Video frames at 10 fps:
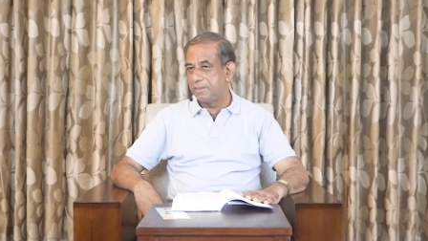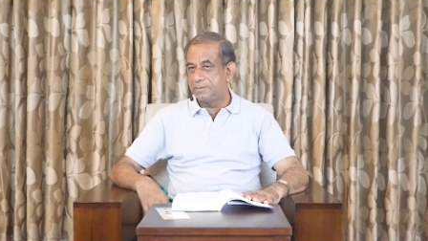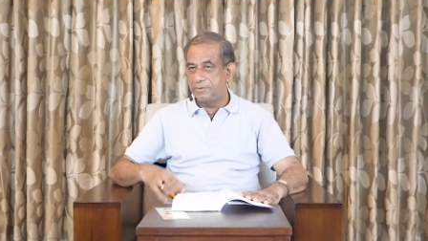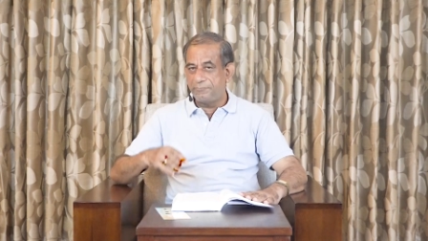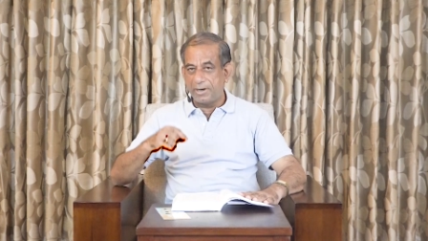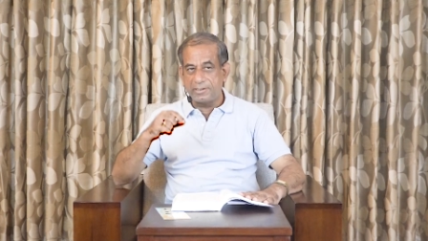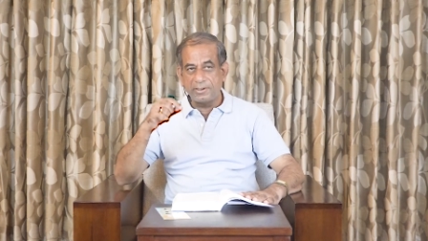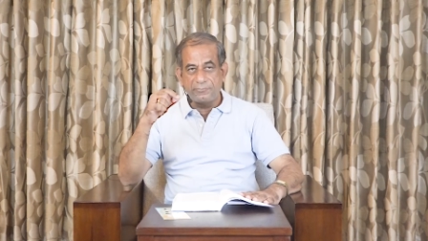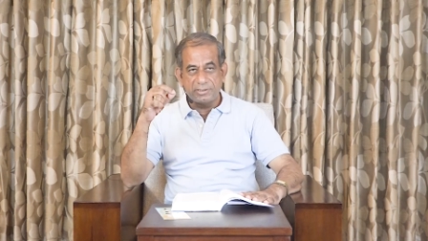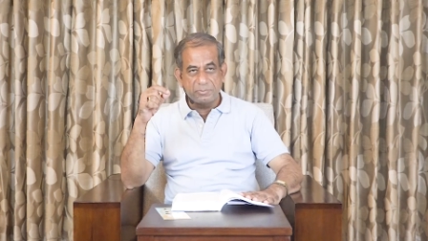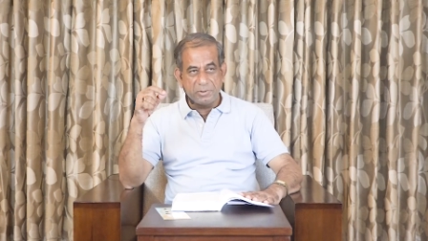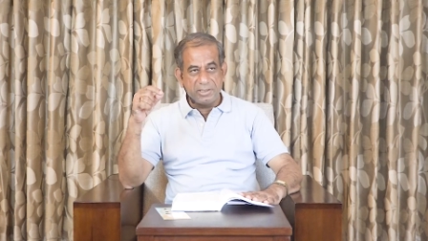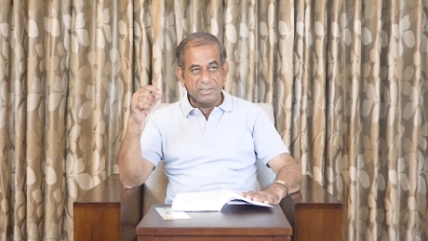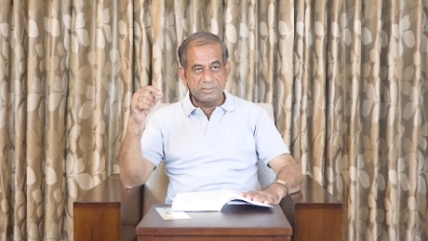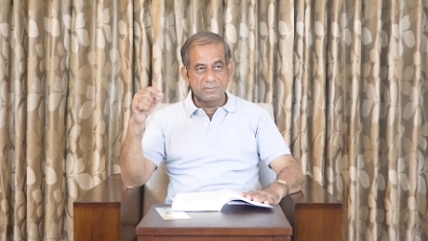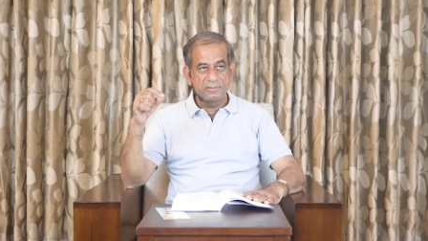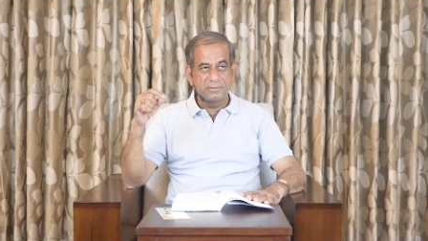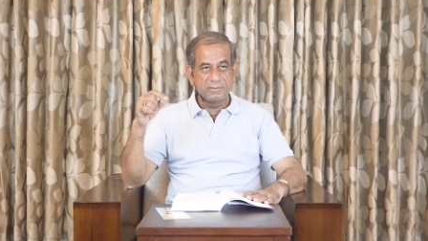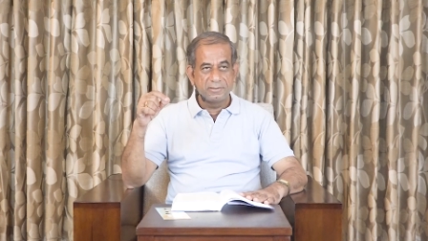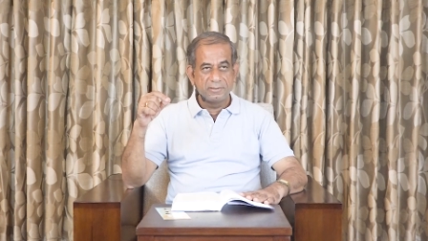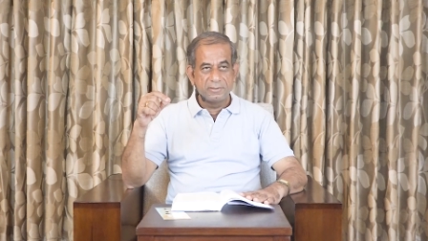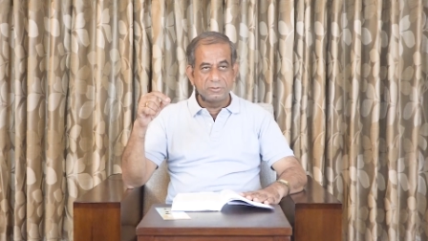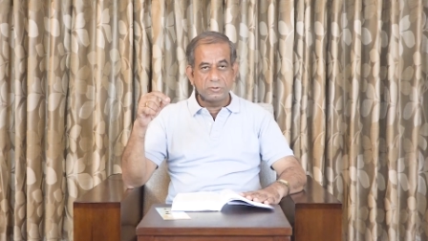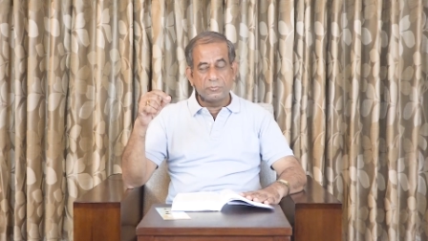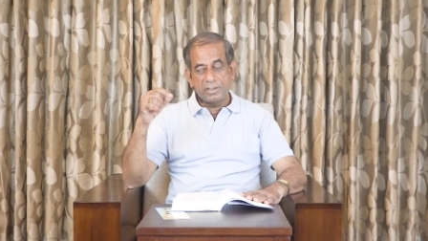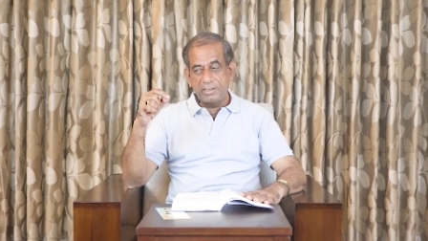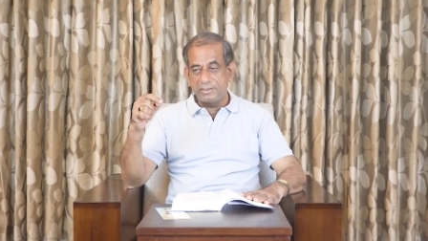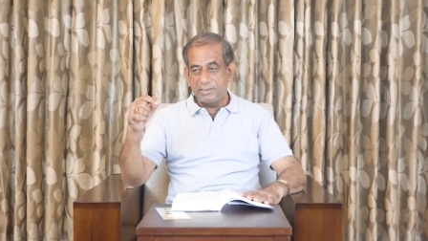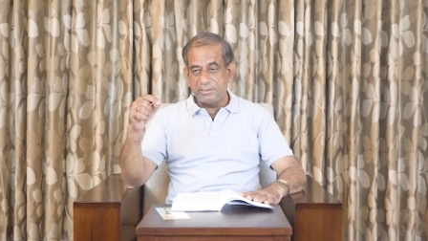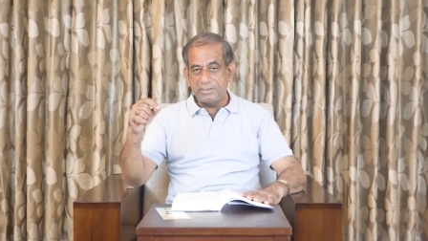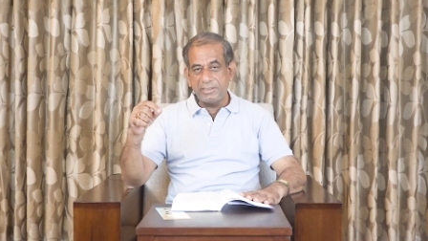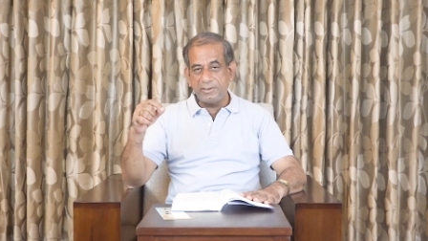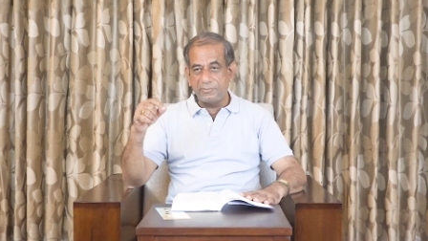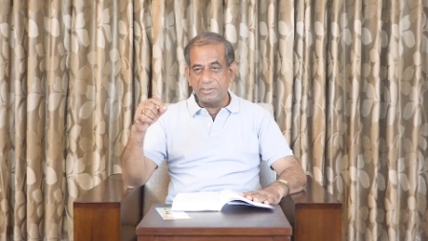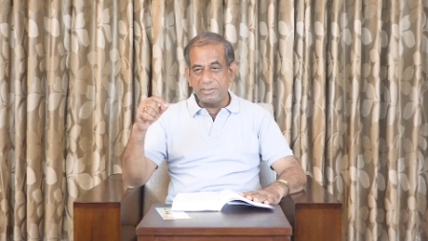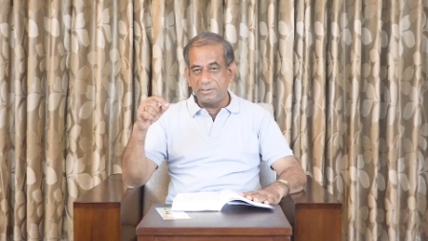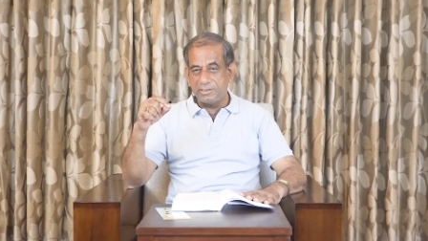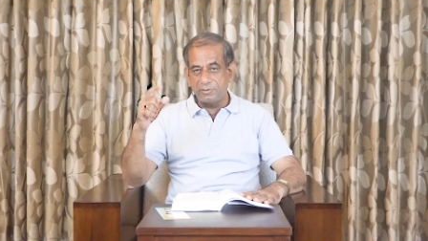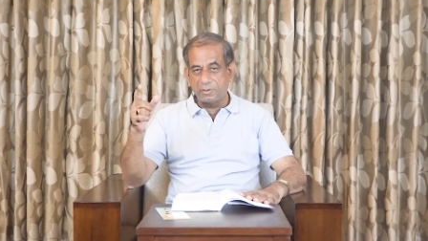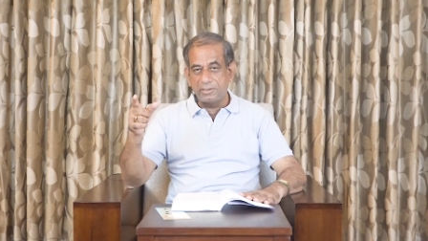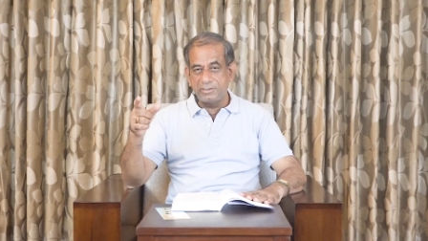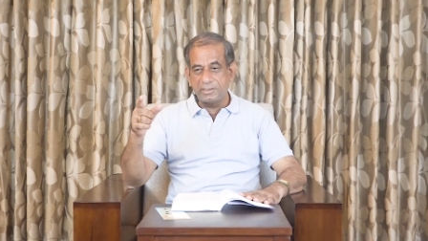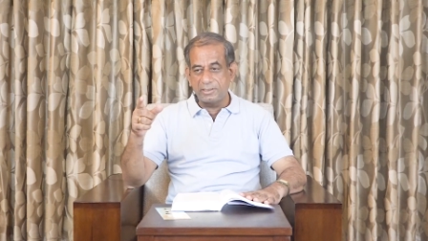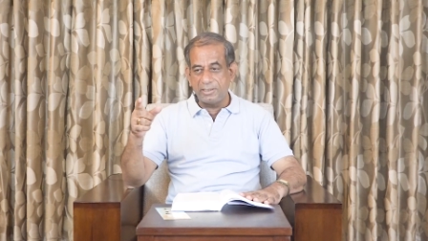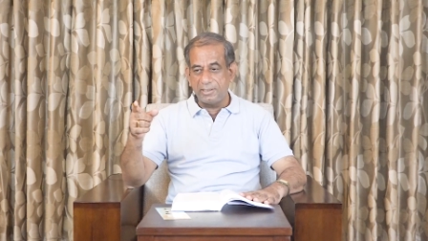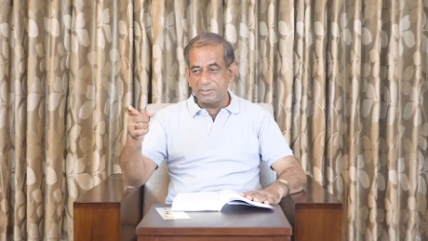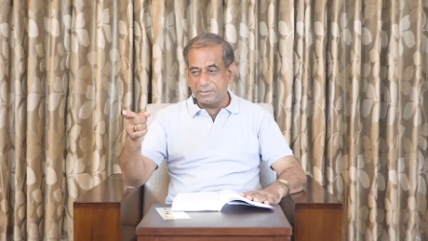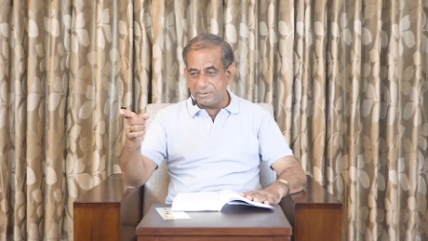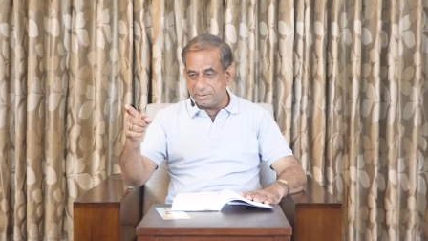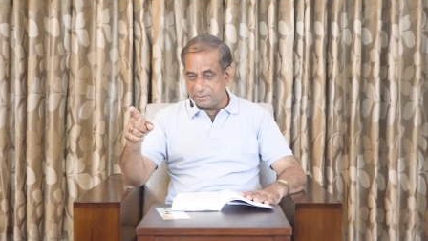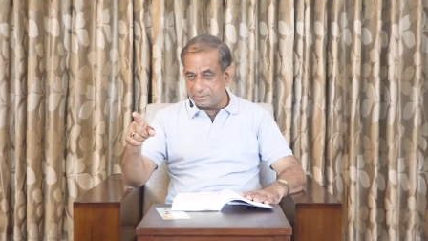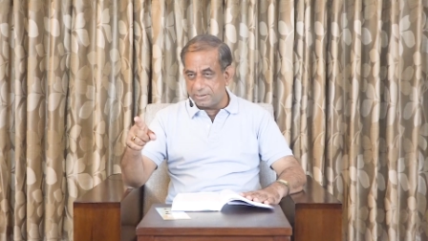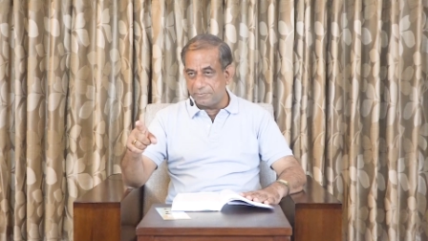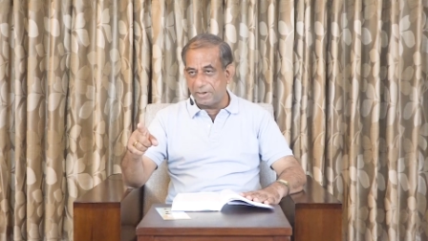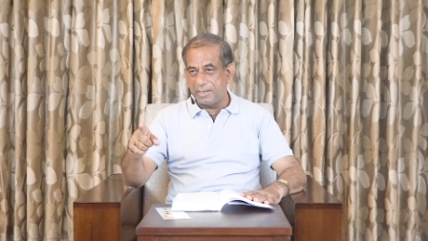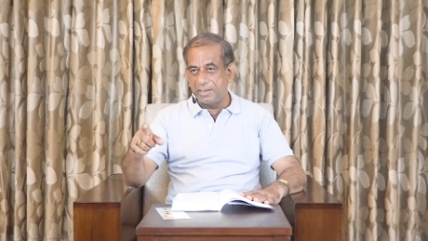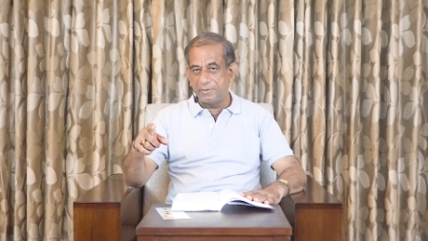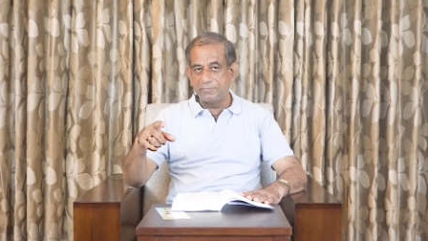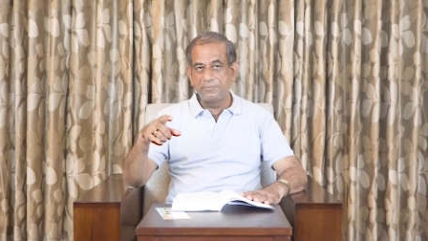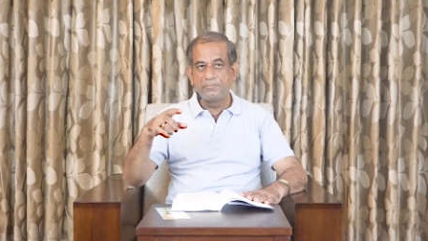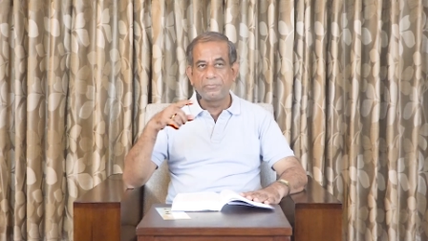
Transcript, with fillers: it's a fact of experience. So, what does she see when she sees all this ugliness? She sees the divine love.